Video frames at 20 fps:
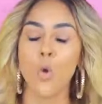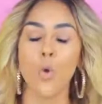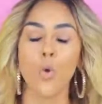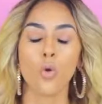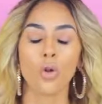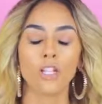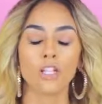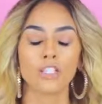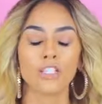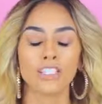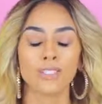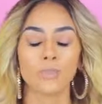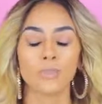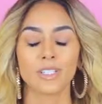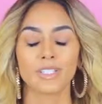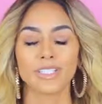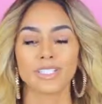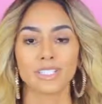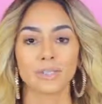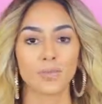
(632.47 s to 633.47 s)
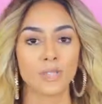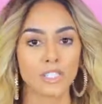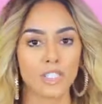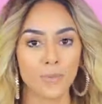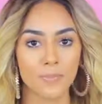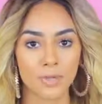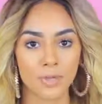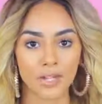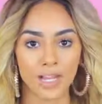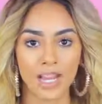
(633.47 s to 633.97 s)
or you just want to switch
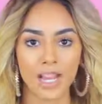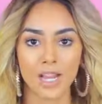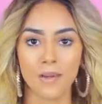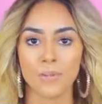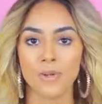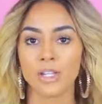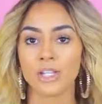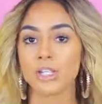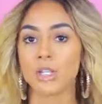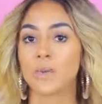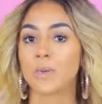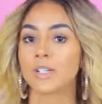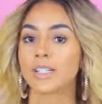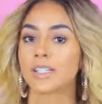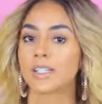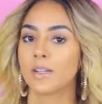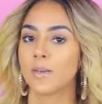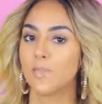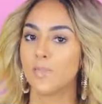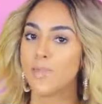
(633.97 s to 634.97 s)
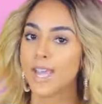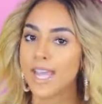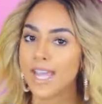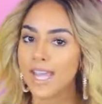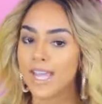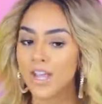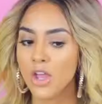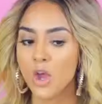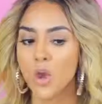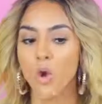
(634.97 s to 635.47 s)
up your hair but you don't want to
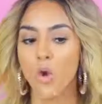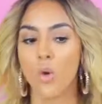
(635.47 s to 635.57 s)
commit,